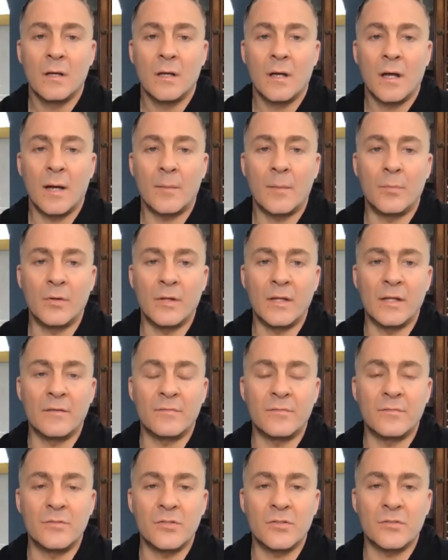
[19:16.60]
I
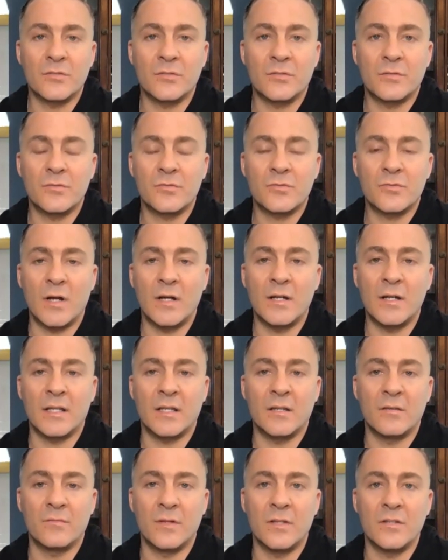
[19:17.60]
believe just tried to
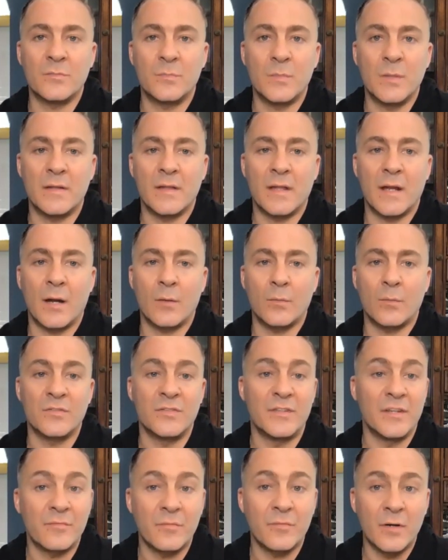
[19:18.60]
convince me that I was
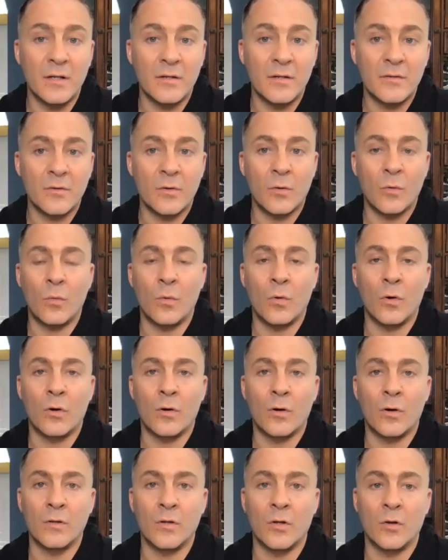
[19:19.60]
different
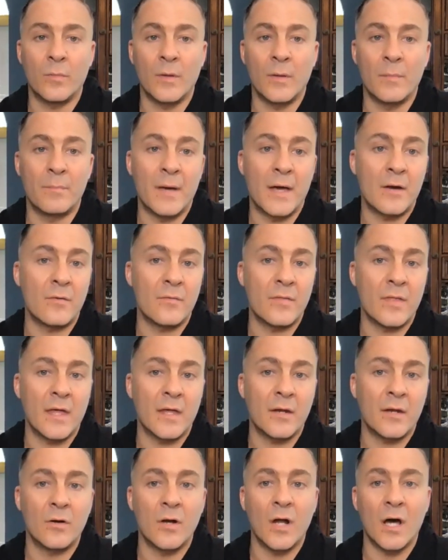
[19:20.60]
or a little bit better
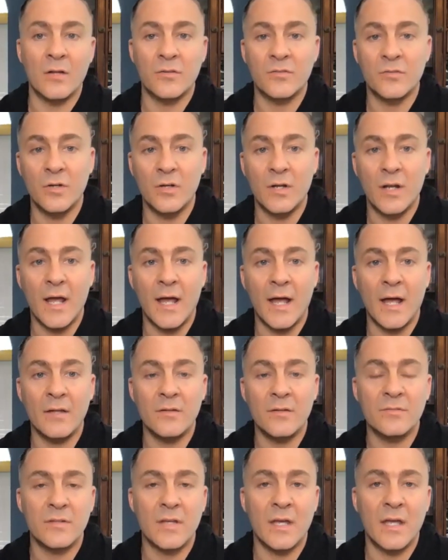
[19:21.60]
than or not as good
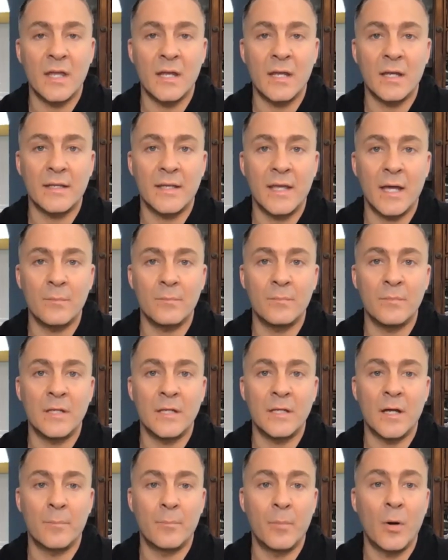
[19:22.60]
as, and it kept
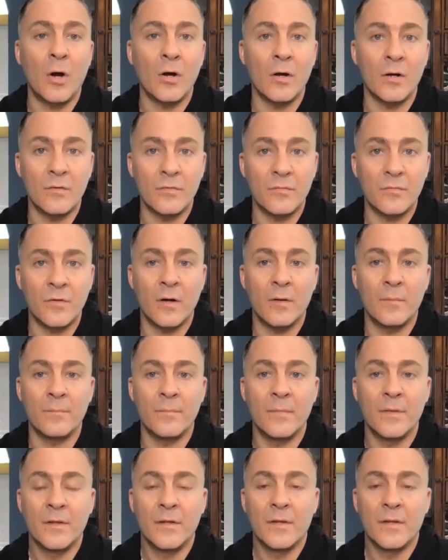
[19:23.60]
me apart
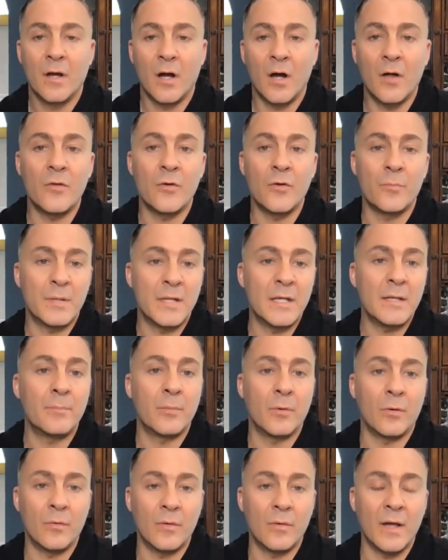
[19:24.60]
from other
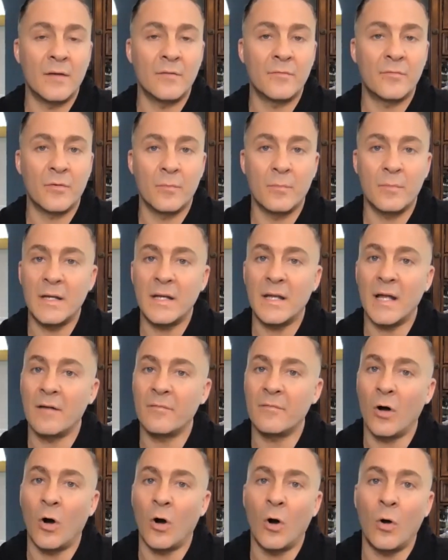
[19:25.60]
people. And for me,
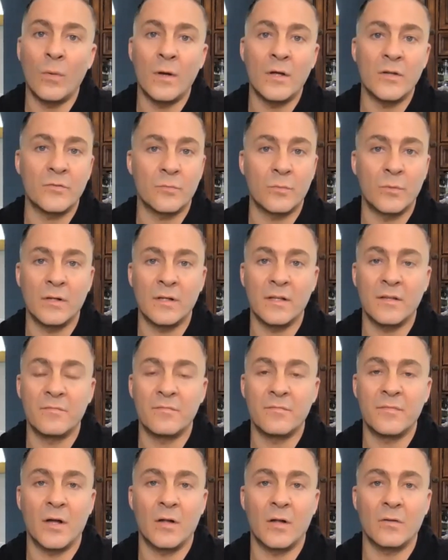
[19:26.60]
I've always really
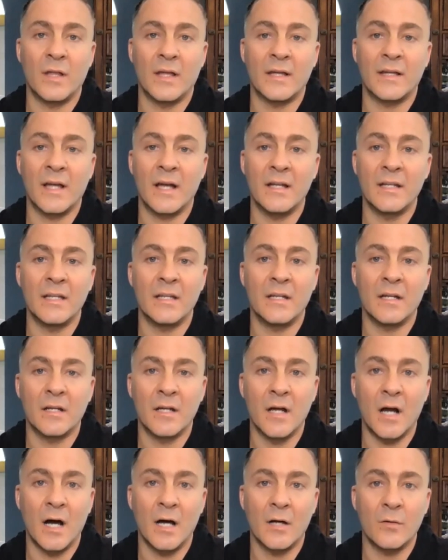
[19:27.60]
felt like I need a
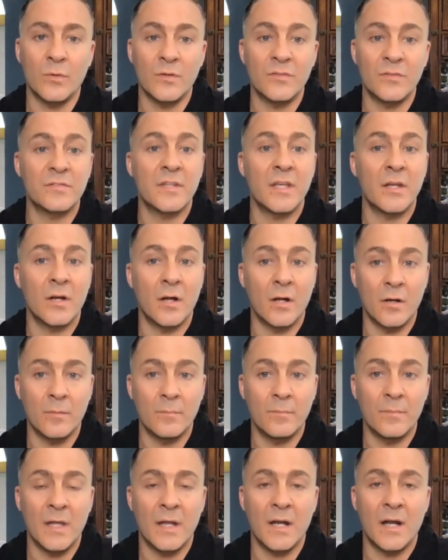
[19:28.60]
God with skin on
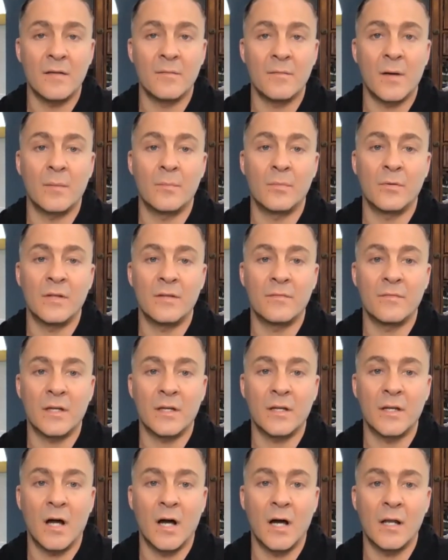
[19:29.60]
them. And I believe
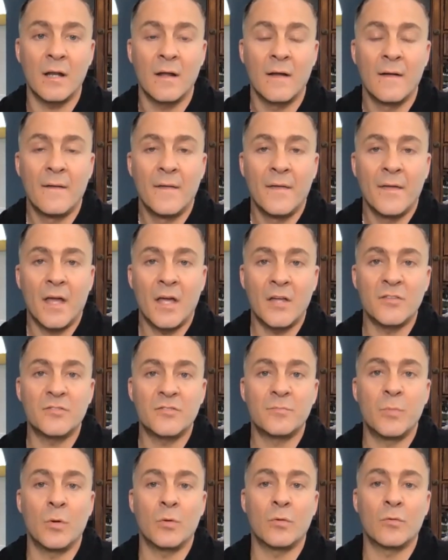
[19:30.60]
that God has
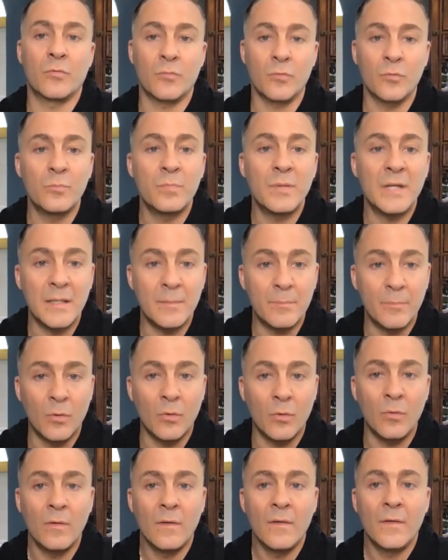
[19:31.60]
spoke through
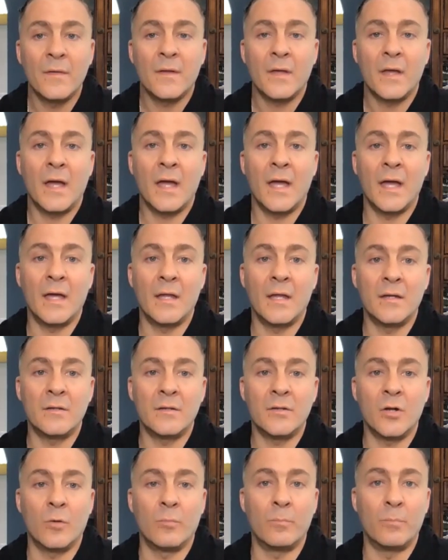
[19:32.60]
people and,
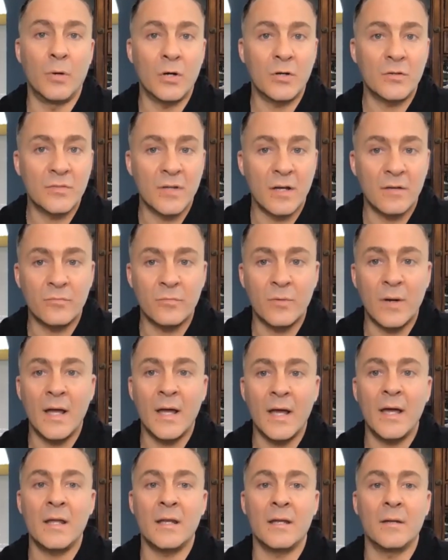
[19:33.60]
books I've
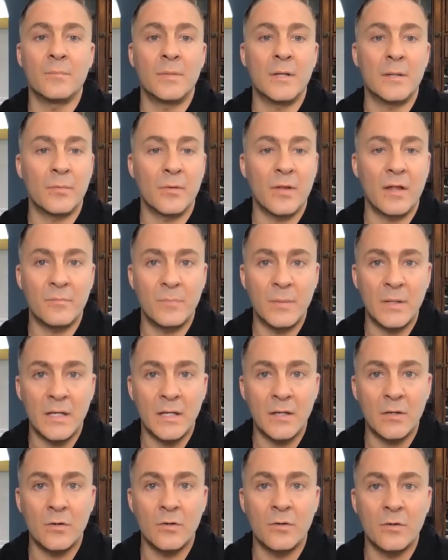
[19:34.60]
read and people I've been
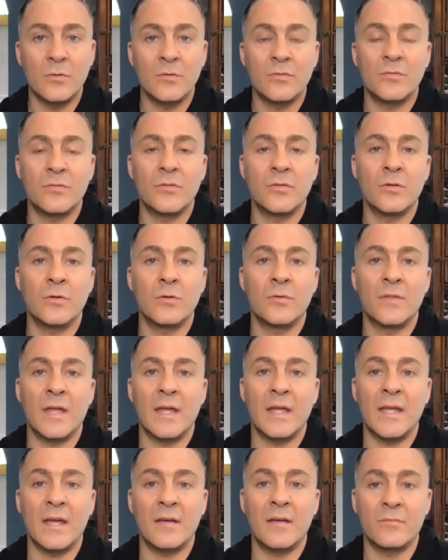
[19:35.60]
introduced to.
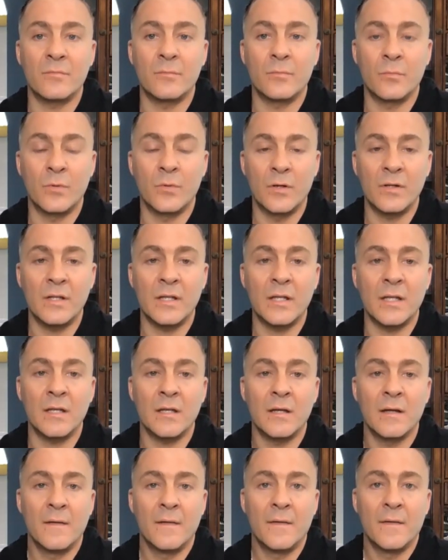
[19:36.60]
They have
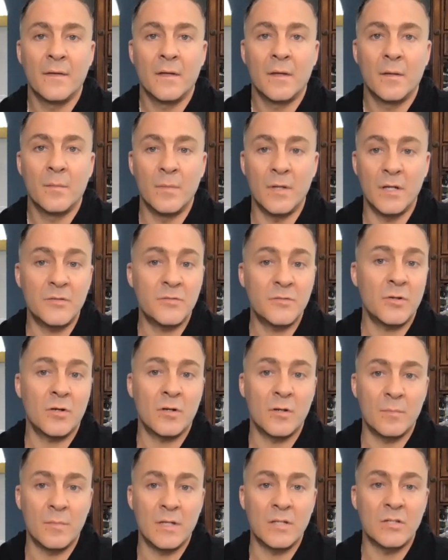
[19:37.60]
really ministered
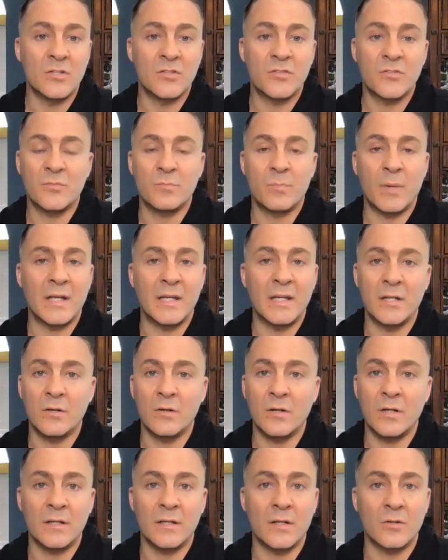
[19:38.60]
to me just by
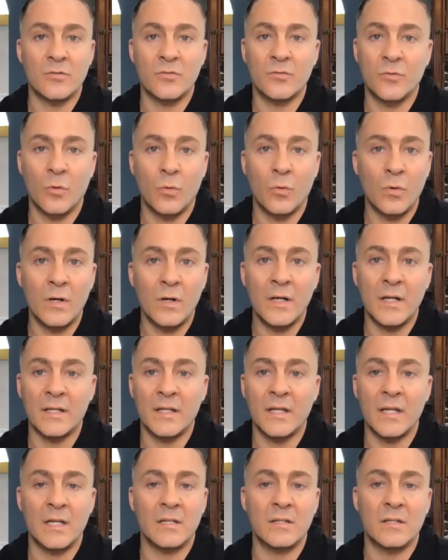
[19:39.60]
hearing their story and
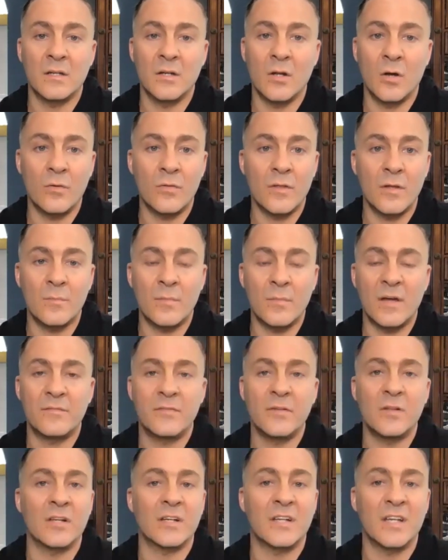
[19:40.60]
getting to know them. I
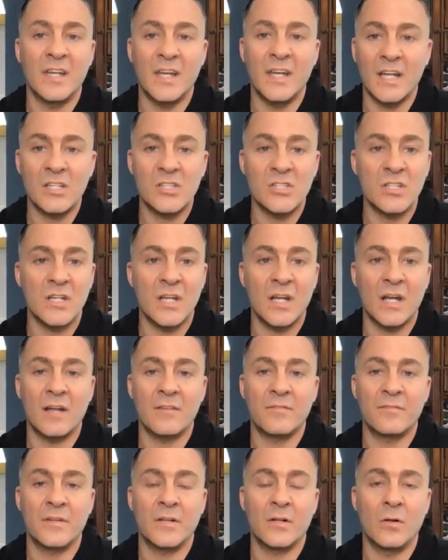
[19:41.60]
feel a connection and I
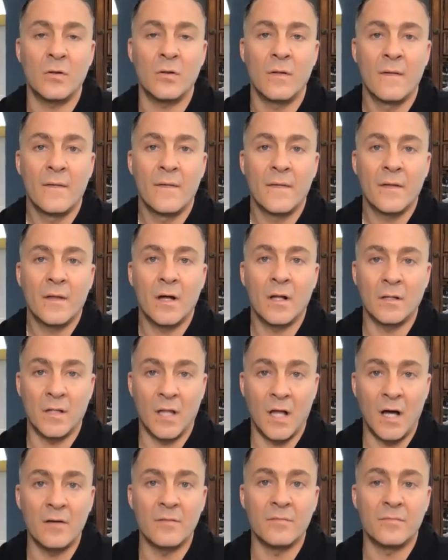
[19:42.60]
feel a
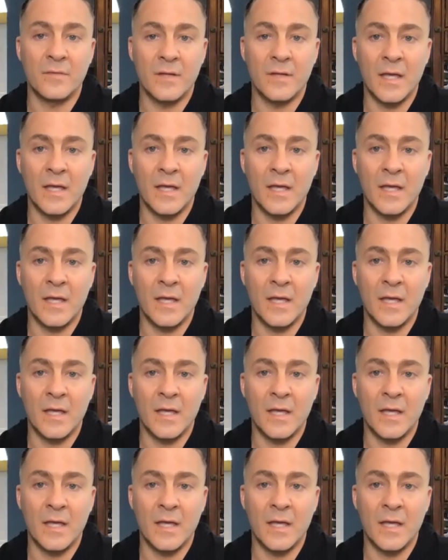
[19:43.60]
love.